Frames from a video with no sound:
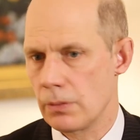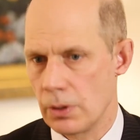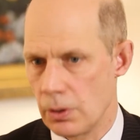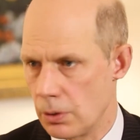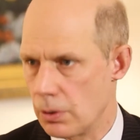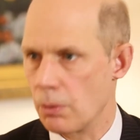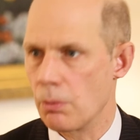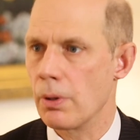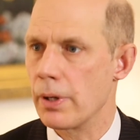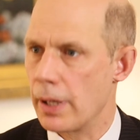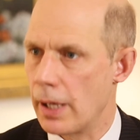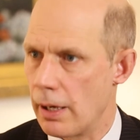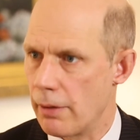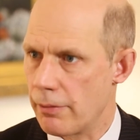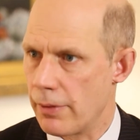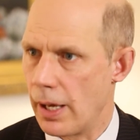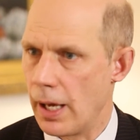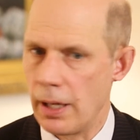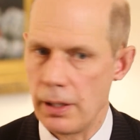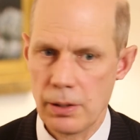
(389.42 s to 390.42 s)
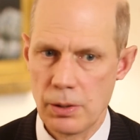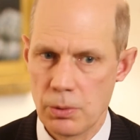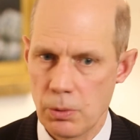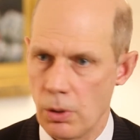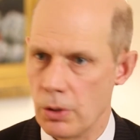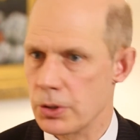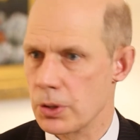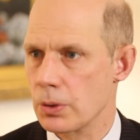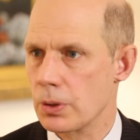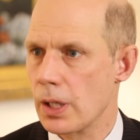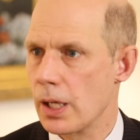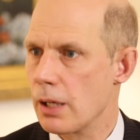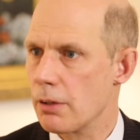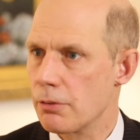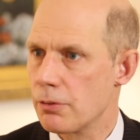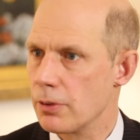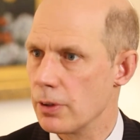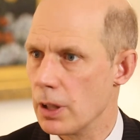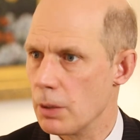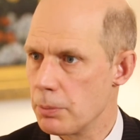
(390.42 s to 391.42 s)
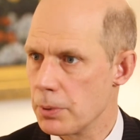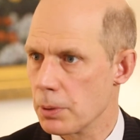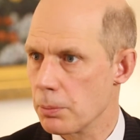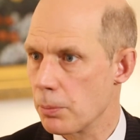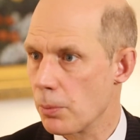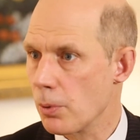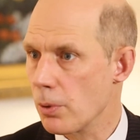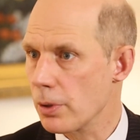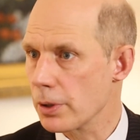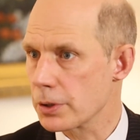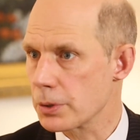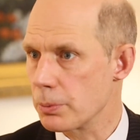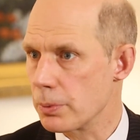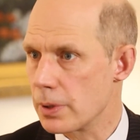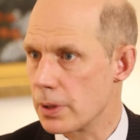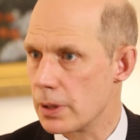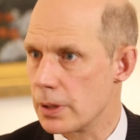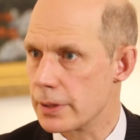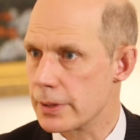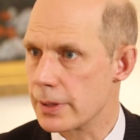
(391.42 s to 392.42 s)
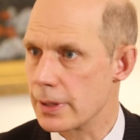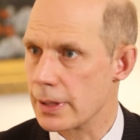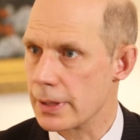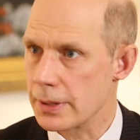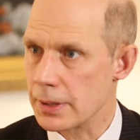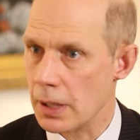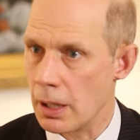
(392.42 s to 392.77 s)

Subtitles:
you don't want to have that, and you also can't fill up your morgues with these things